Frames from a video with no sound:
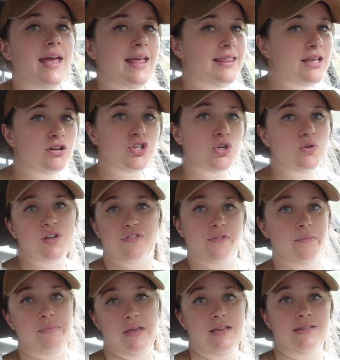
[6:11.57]
they're 2
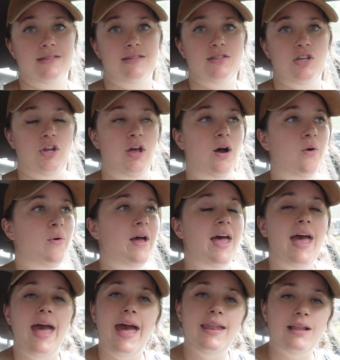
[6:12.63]
different beasts, you know?
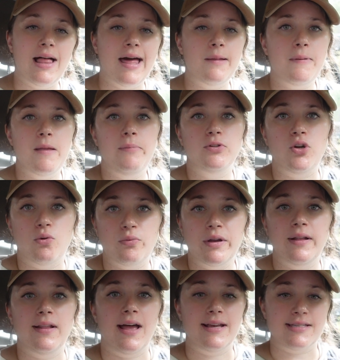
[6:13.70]
And a lot of people don't
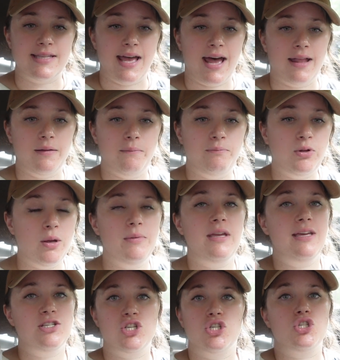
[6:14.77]
realize that plumbing
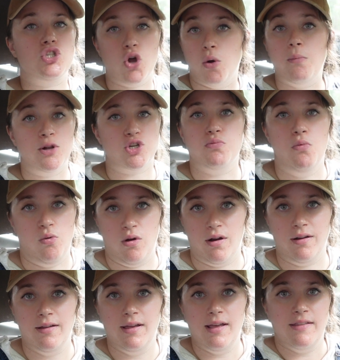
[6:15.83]
is just so much
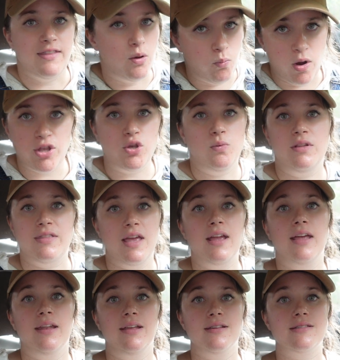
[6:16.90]
more than what you would think
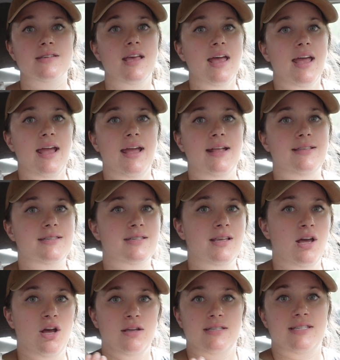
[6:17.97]
it is. It's
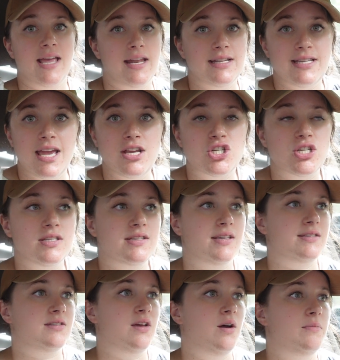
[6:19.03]
sanitation
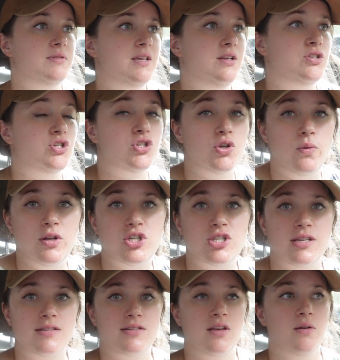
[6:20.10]
systems, it's sewage
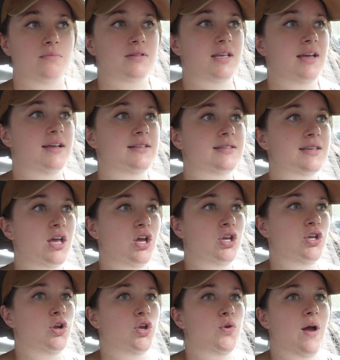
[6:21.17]
systems, it's,
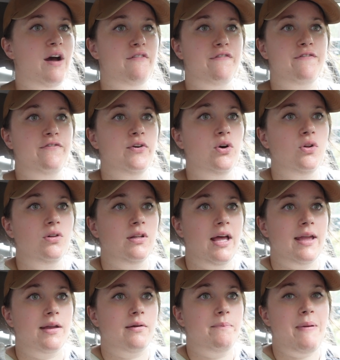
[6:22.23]
you know, you have full
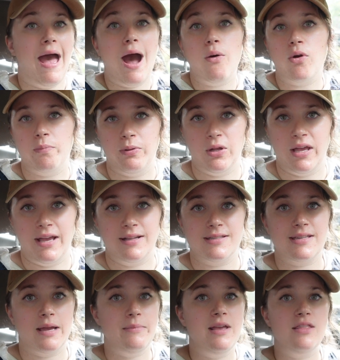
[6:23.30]
like power
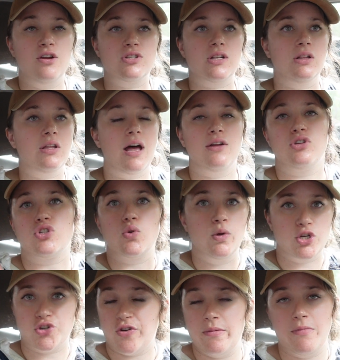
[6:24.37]
plants. I mean, there's a lot of
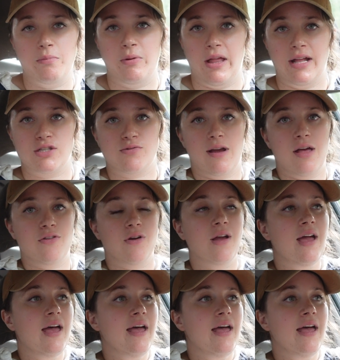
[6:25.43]
sewage treatment plants rather.